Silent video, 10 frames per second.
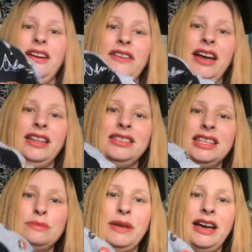have had
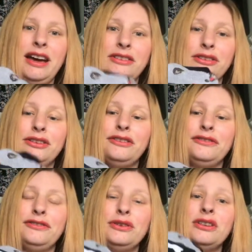this panel
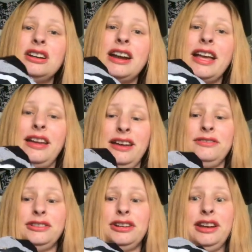
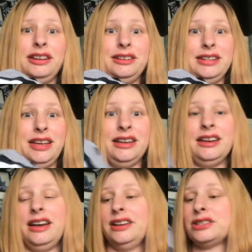forever and a day.
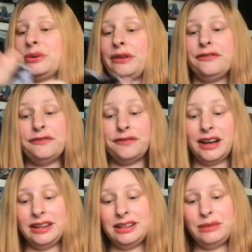So I
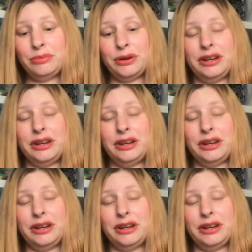finally put